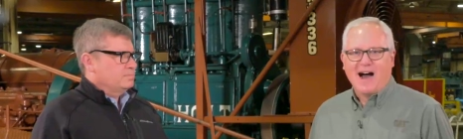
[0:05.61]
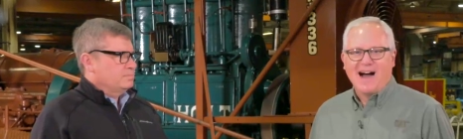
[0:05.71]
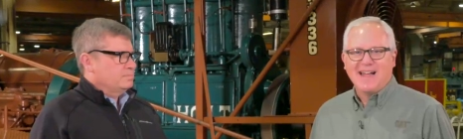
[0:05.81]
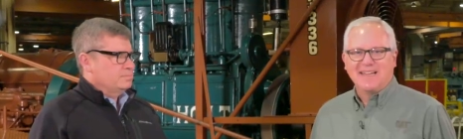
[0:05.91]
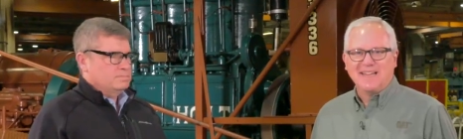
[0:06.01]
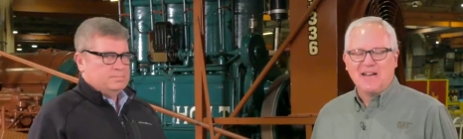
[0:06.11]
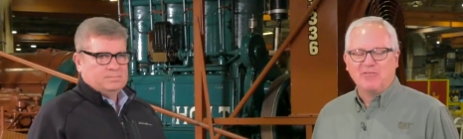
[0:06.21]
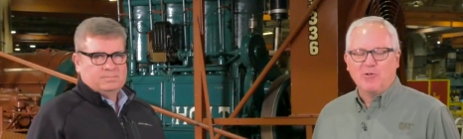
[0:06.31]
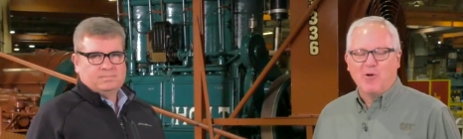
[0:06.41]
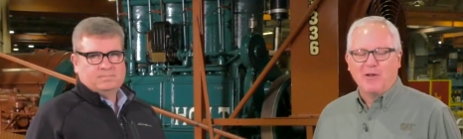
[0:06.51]
Speaker 1: Hi again,
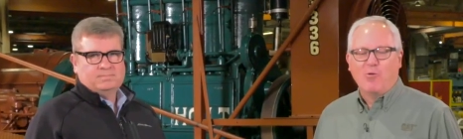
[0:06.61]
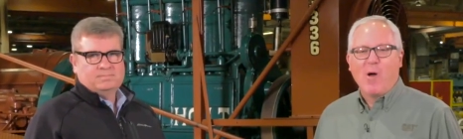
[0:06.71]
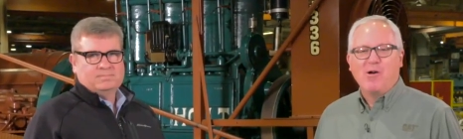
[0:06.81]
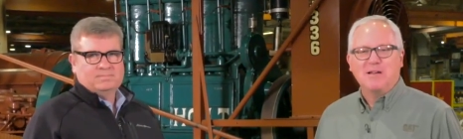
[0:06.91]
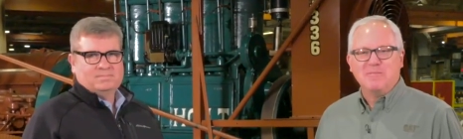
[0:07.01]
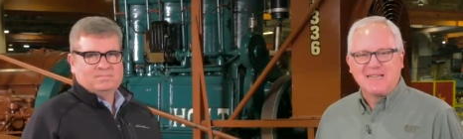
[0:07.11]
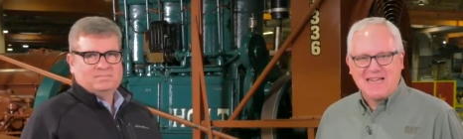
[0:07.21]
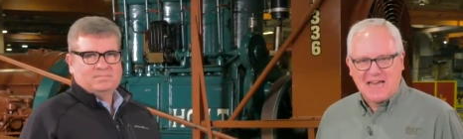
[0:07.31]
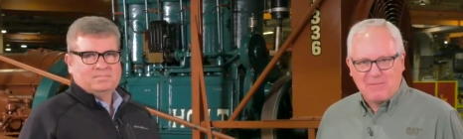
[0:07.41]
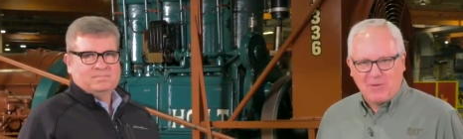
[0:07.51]
everyone. Welcome to
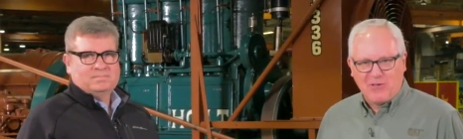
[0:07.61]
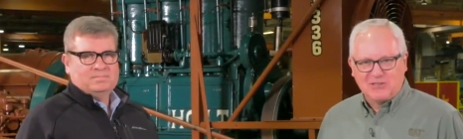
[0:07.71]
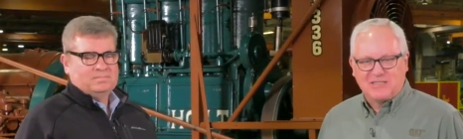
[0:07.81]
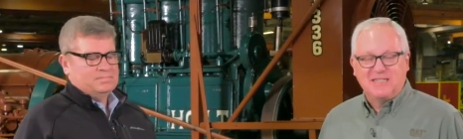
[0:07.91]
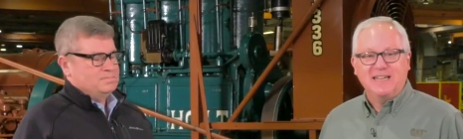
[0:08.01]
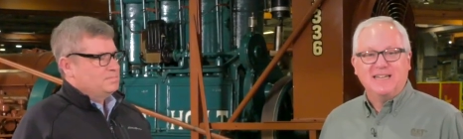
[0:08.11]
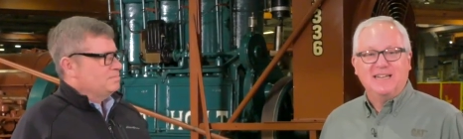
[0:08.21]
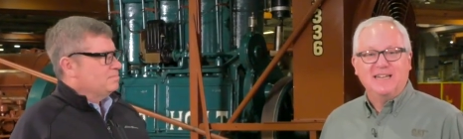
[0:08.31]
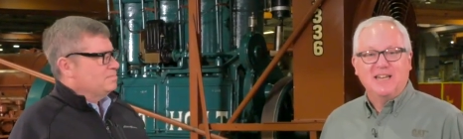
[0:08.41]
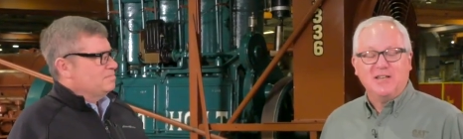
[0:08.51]
Caterpillar's
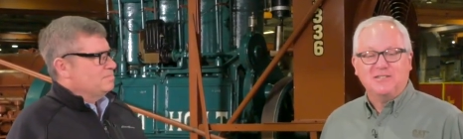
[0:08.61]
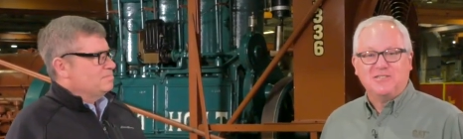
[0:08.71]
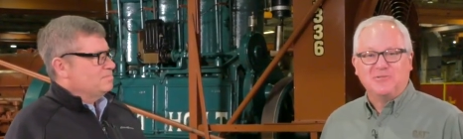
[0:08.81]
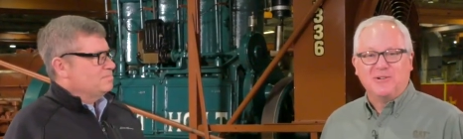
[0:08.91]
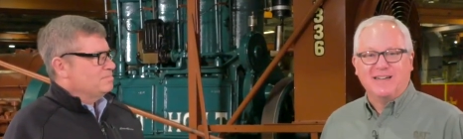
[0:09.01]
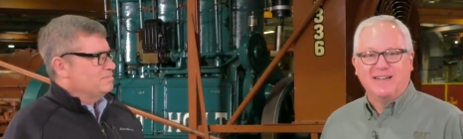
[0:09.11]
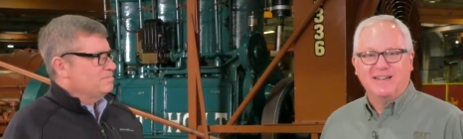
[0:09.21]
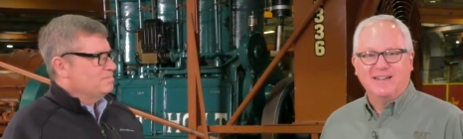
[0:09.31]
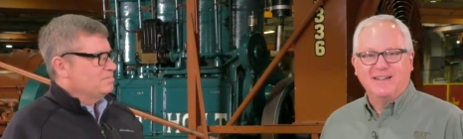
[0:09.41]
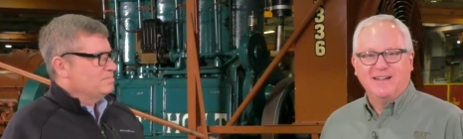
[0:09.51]
Diggin' Into History.
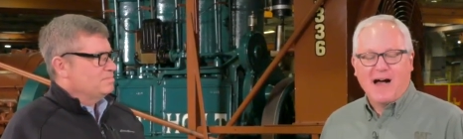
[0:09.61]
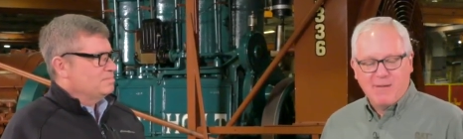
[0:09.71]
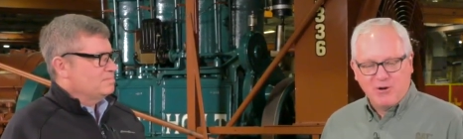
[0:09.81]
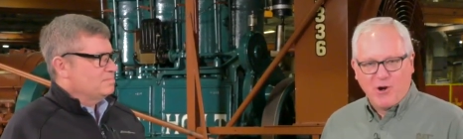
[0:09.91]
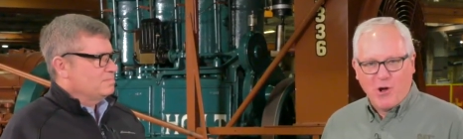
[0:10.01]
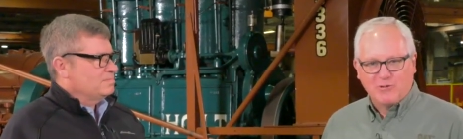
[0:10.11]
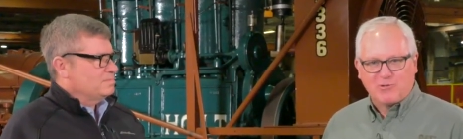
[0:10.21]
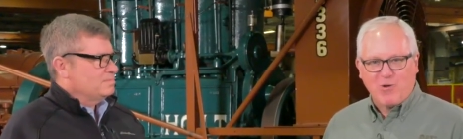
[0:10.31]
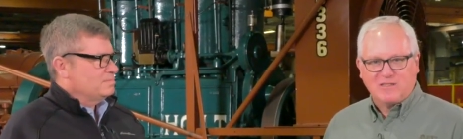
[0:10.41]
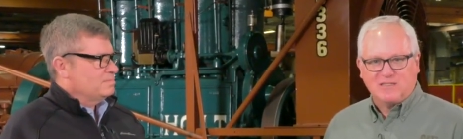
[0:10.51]
I'm your
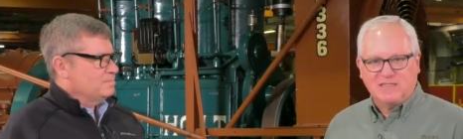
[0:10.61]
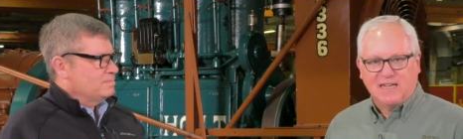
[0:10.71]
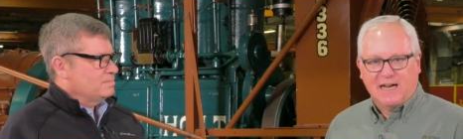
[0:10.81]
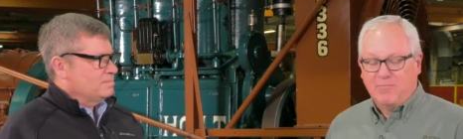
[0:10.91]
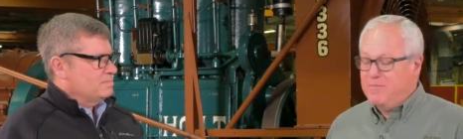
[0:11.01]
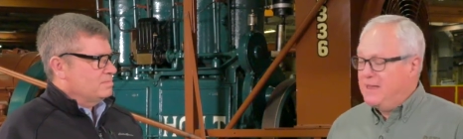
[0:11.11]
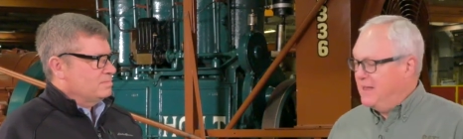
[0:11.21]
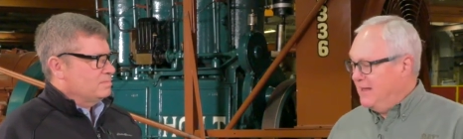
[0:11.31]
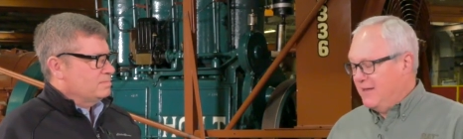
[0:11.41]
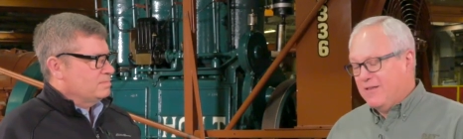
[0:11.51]
host, Rusty Dunn.
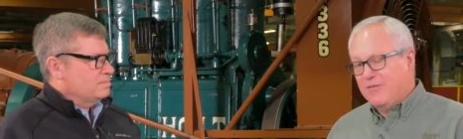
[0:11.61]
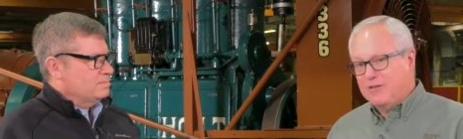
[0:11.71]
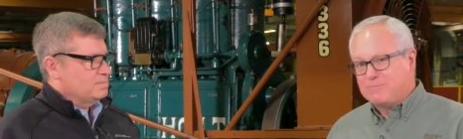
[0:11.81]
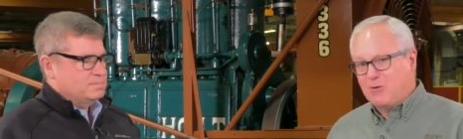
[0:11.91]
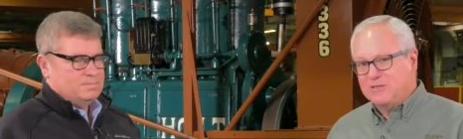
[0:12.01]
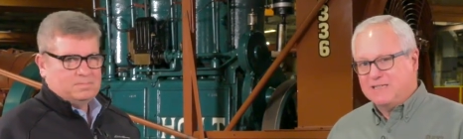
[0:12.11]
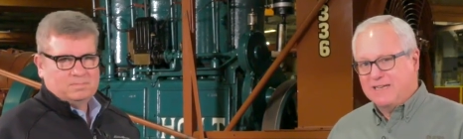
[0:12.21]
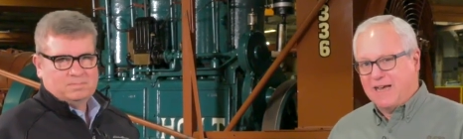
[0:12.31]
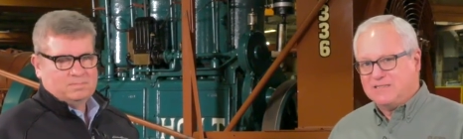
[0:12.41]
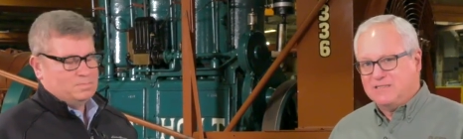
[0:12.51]
This person
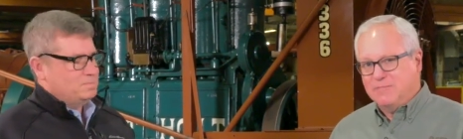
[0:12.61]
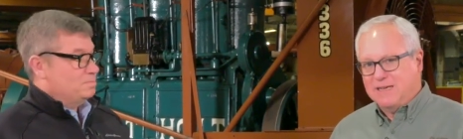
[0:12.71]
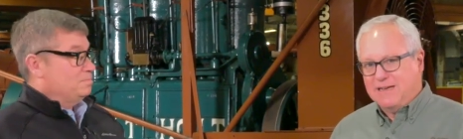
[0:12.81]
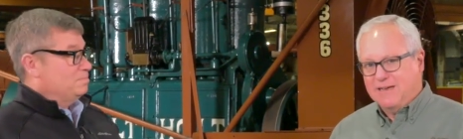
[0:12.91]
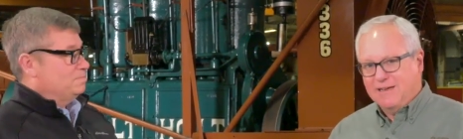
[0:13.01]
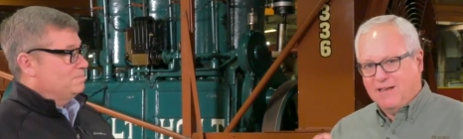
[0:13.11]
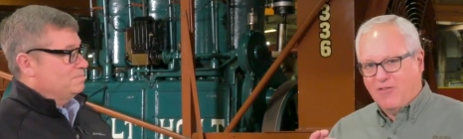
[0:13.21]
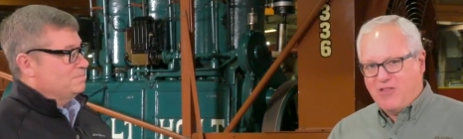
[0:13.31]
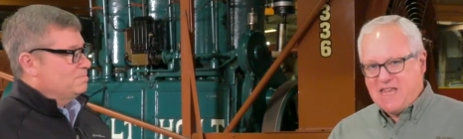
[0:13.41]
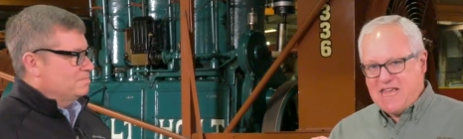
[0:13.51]
next to me,
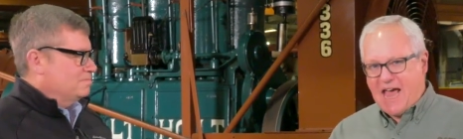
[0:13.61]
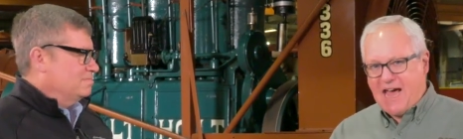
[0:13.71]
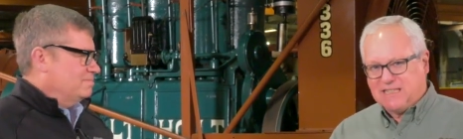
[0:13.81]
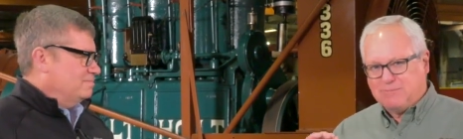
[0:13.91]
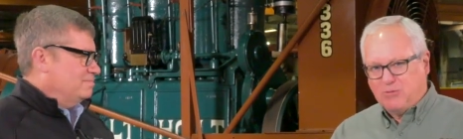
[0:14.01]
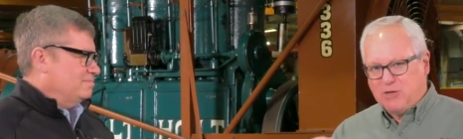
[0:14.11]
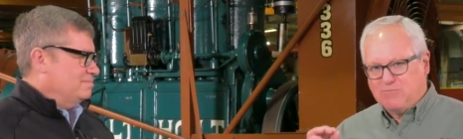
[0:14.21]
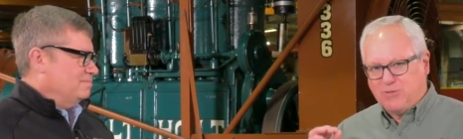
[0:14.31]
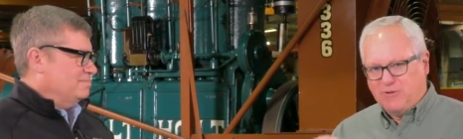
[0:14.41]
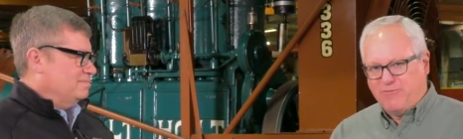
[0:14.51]
the expert
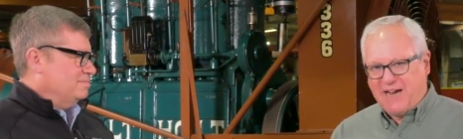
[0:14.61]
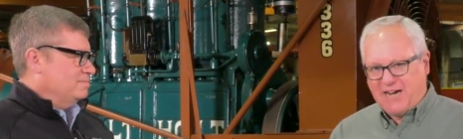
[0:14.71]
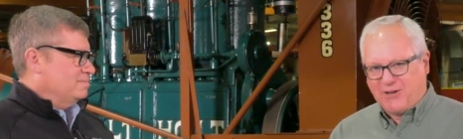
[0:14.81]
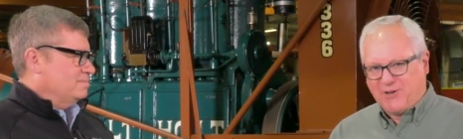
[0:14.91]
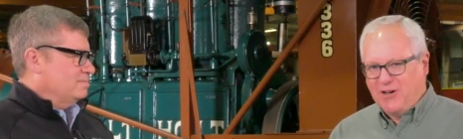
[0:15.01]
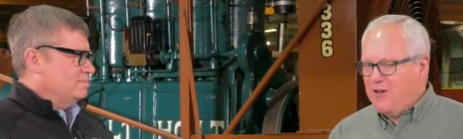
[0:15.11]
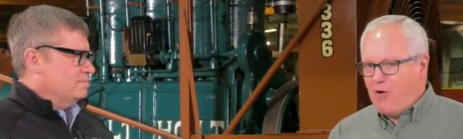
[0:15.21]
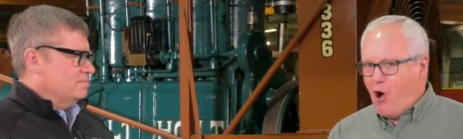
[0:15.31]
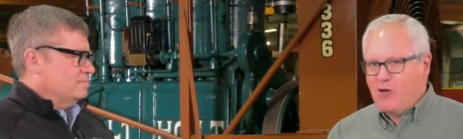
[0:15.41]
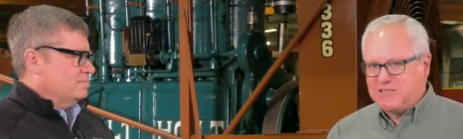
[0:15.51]
purveyor of
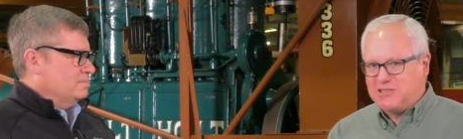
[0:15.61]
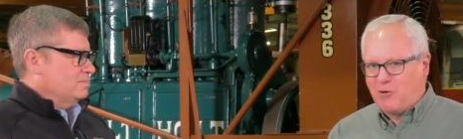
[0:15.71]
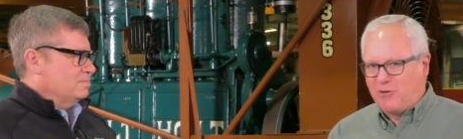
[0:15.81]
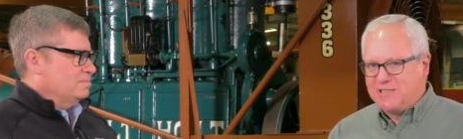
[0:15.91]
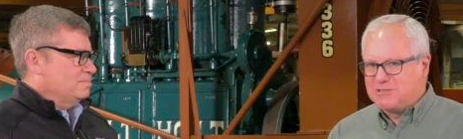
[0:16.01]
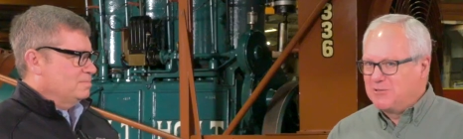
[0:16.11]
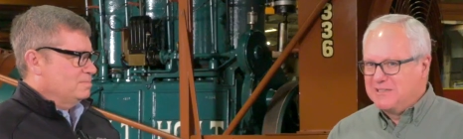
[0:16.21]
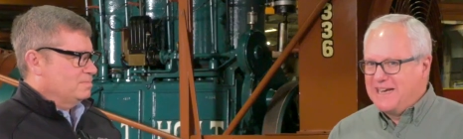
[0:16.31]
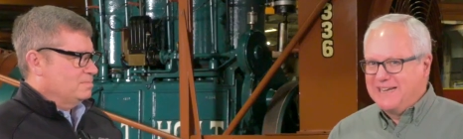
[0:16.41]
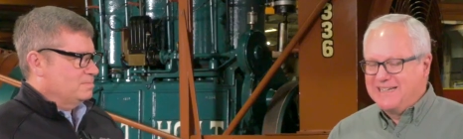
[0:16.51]
all stories
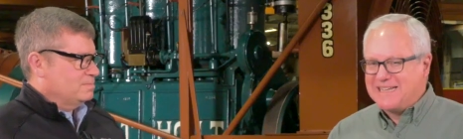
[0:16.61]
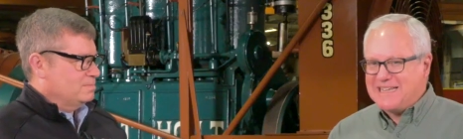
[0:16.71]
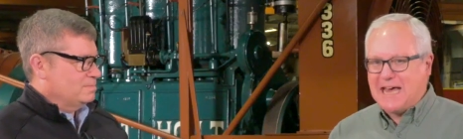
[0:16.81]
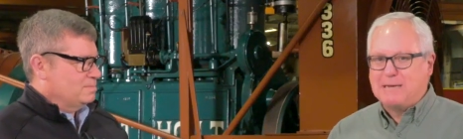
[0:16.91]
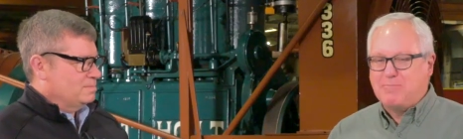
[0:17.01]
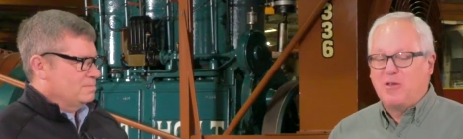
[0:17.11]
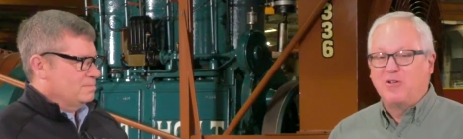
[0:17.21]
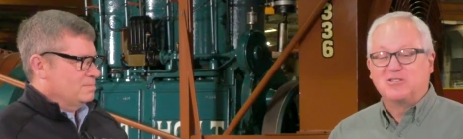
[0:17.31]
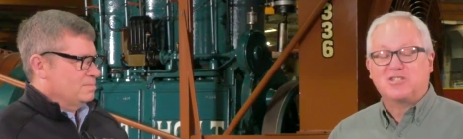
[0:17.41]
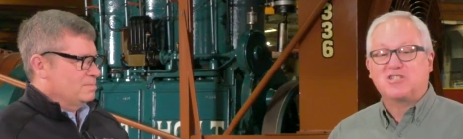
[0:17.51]
relating to
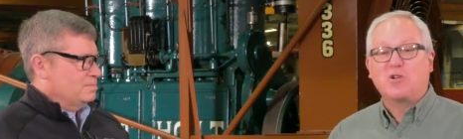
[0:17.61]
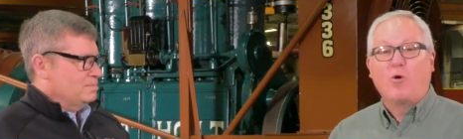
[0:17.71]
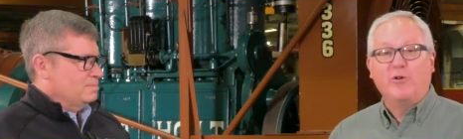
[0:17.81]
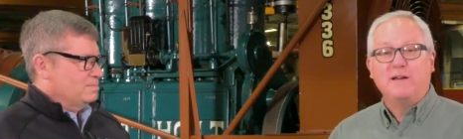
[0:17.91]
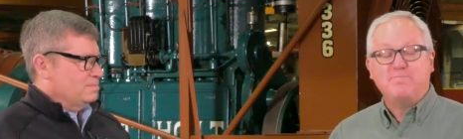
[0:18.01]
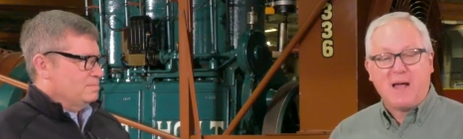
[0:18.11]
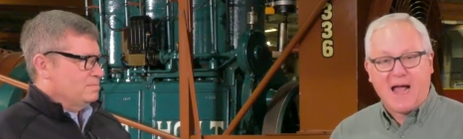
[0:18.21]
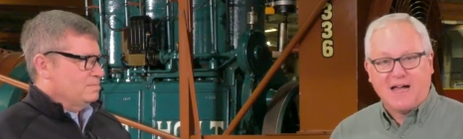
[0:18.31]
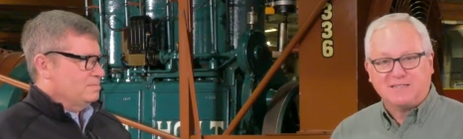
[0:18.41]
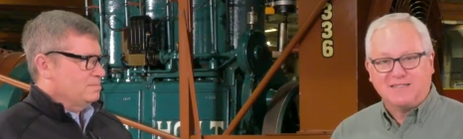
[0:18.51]
Caterpillar's storied
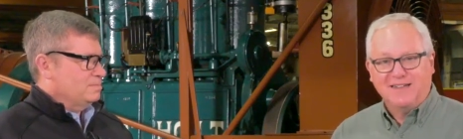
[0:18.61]
past,